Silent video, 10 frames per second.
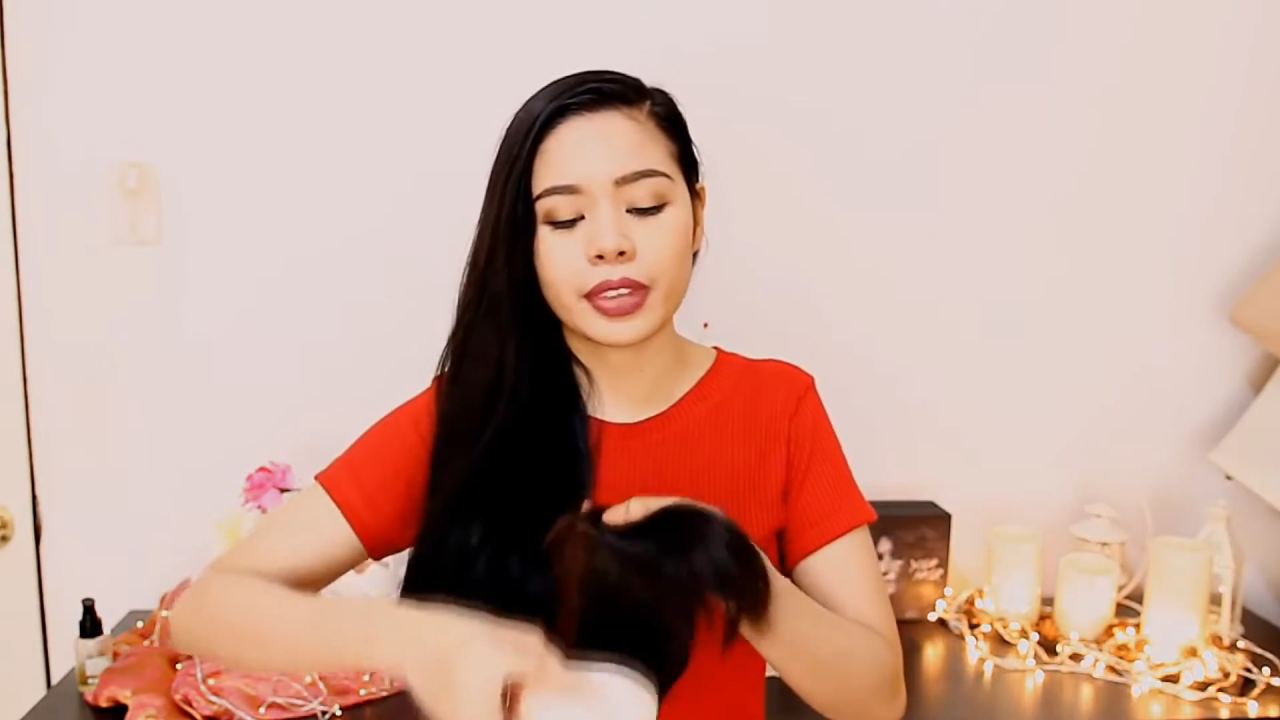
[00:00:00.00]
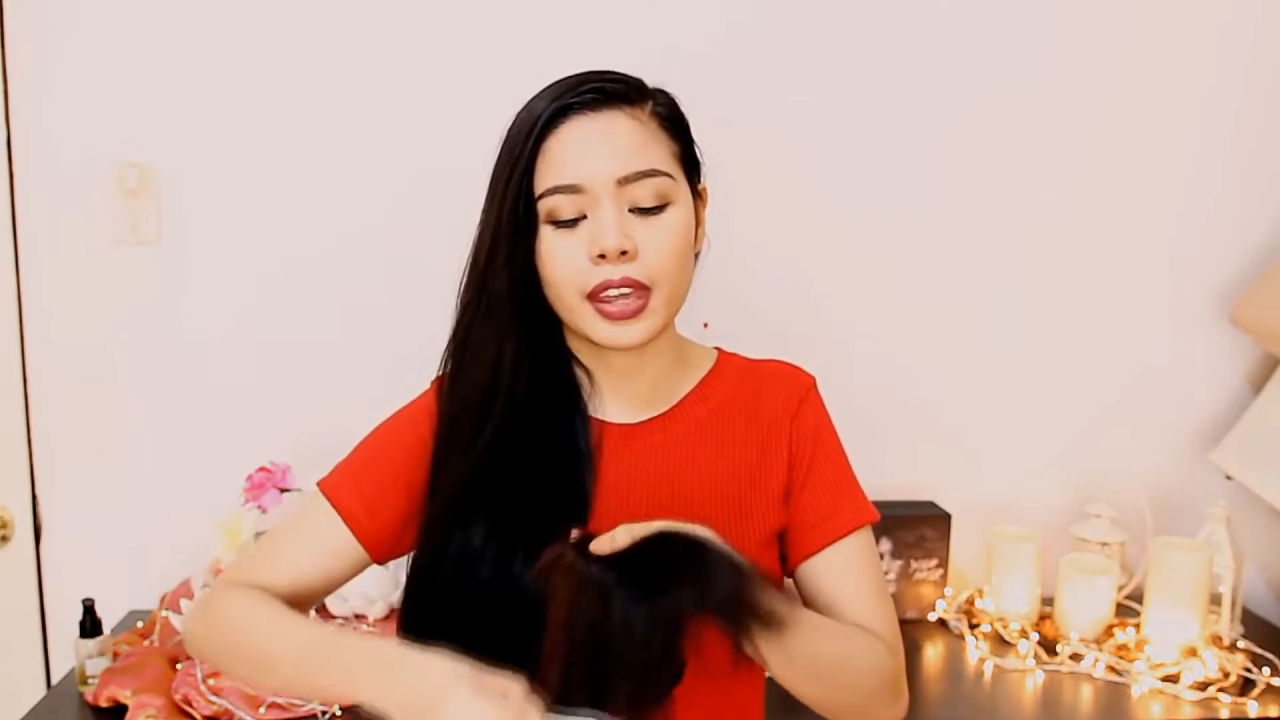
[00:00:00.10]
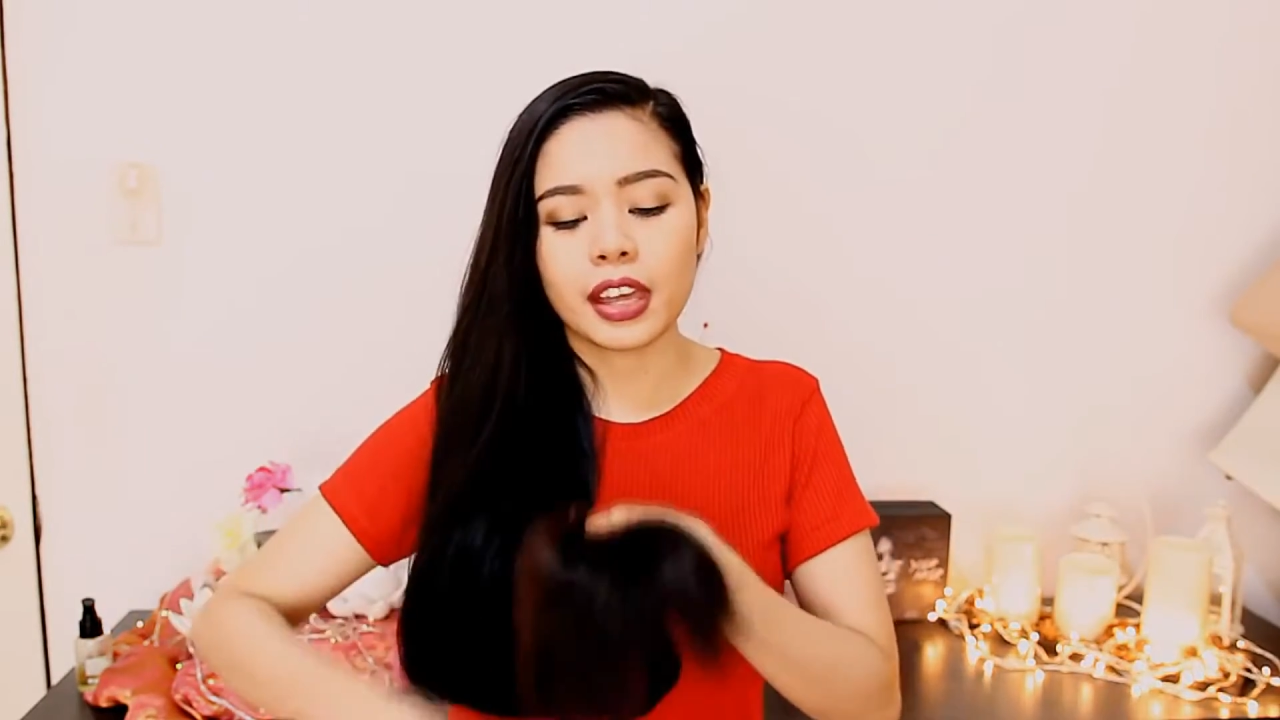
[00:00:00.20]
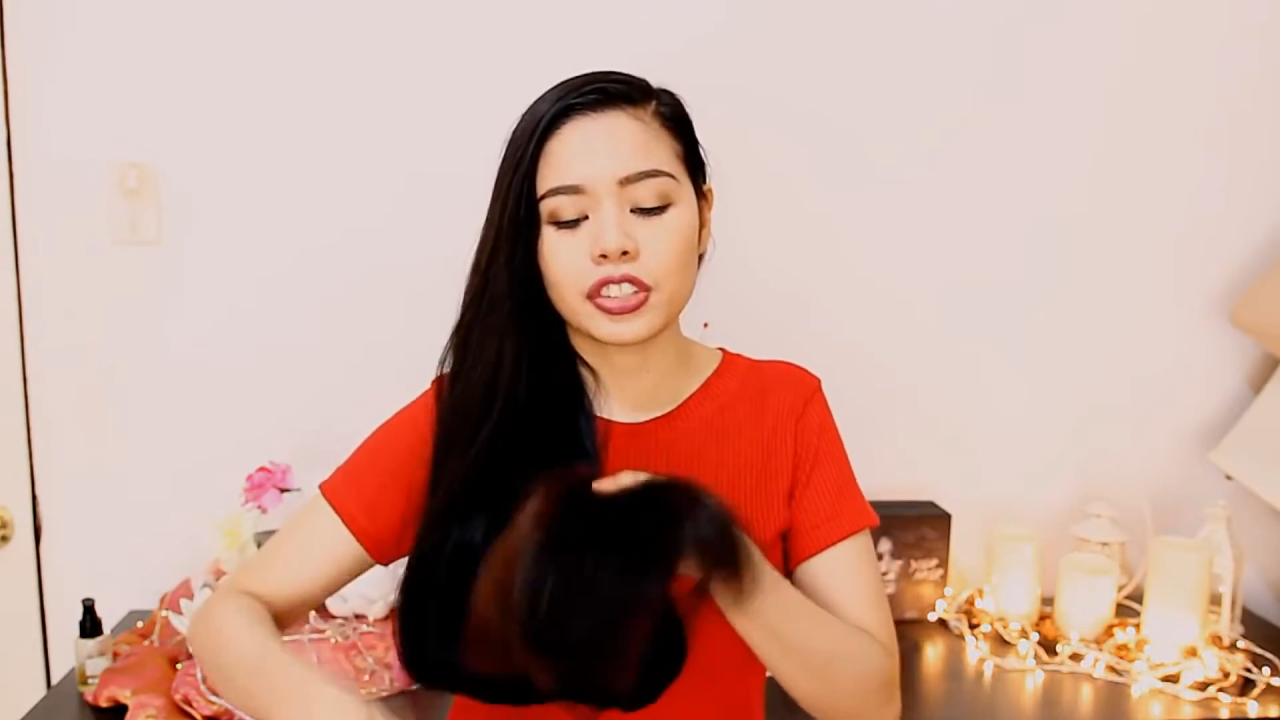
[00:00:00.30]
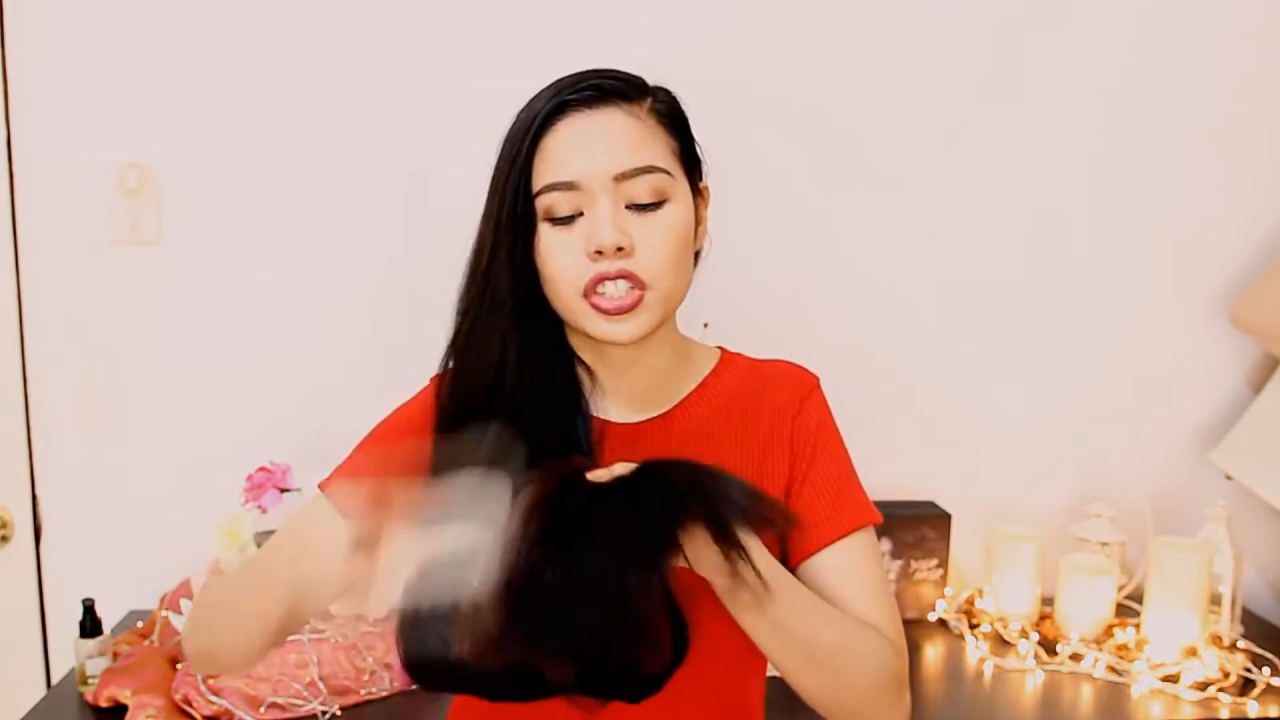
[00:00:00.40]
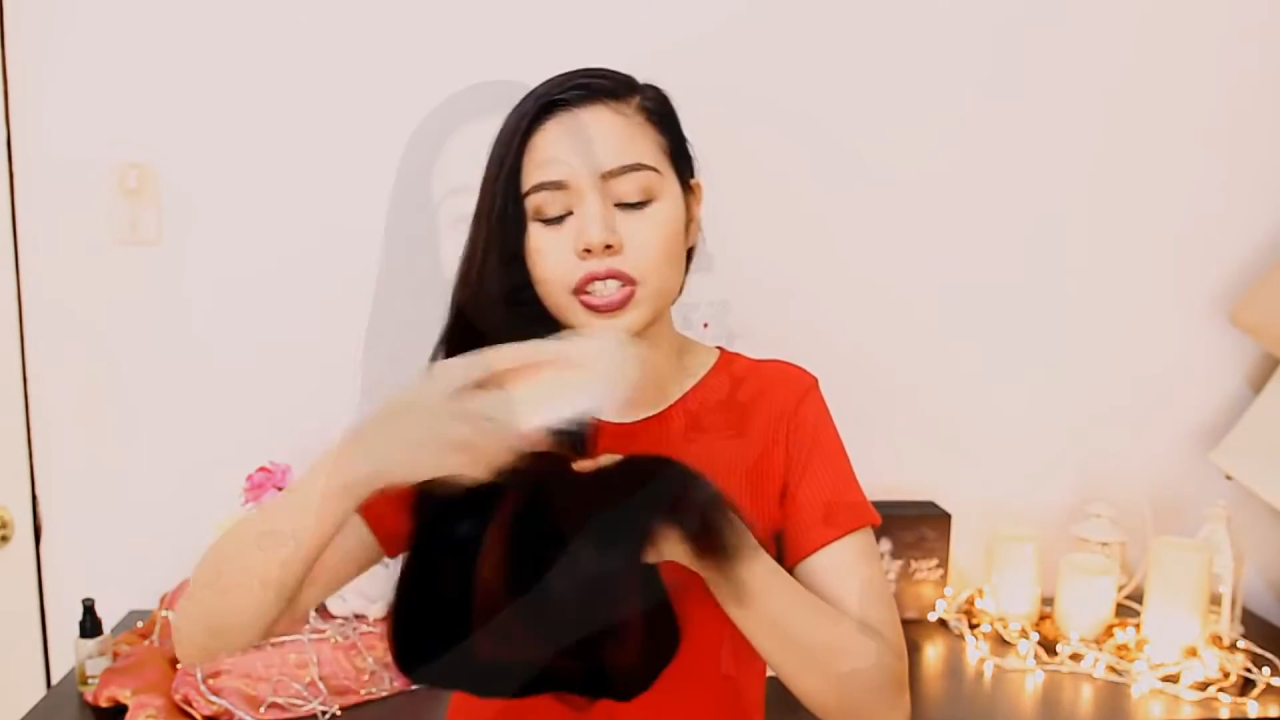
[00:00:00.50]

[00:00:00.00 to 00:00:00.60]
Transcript: Use a